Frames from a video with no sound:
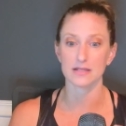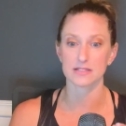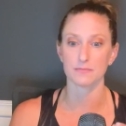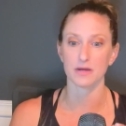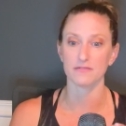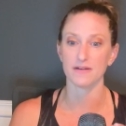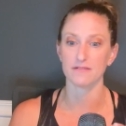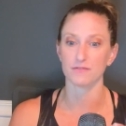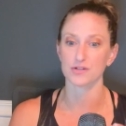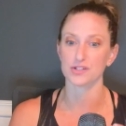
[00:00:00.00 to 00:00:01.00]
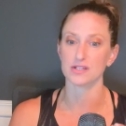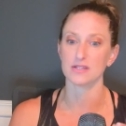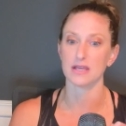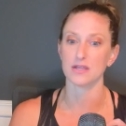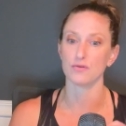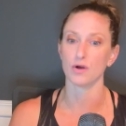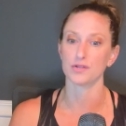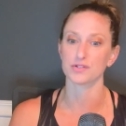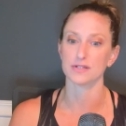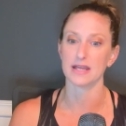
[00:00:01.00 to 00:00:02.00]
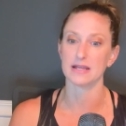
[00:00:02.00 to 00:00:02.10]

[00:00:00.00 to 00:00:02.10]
It's a modified version that you alternate